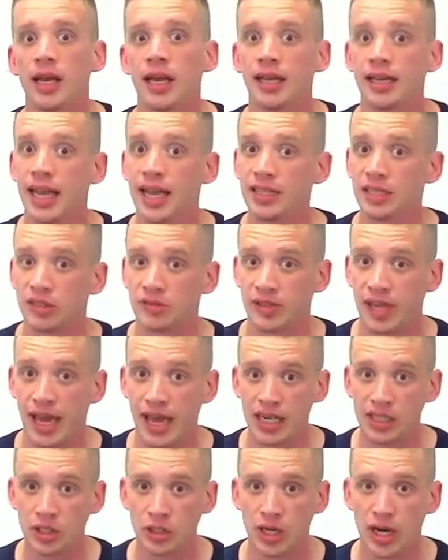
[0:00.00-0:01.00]
in case of
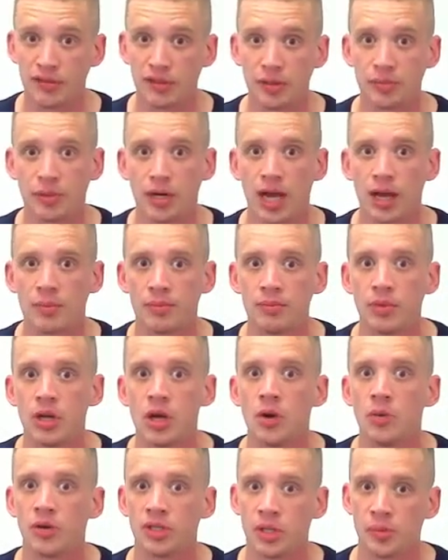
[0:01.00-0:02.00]
catastrophic problem
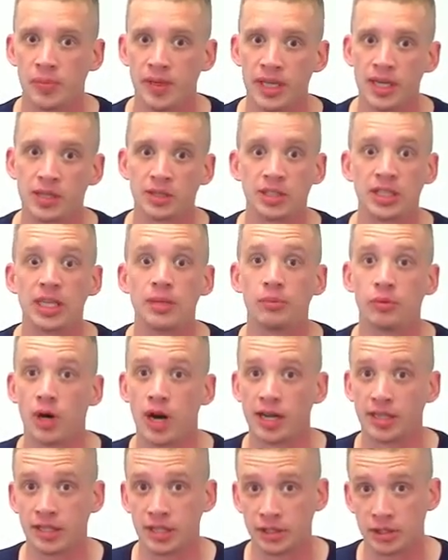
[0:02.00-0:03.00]
with a P L C
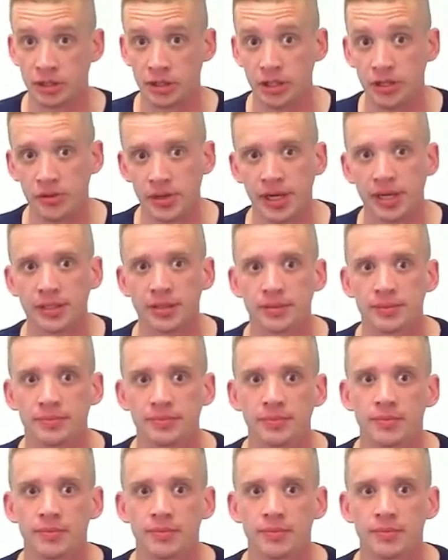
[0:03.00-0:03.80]
processor unit.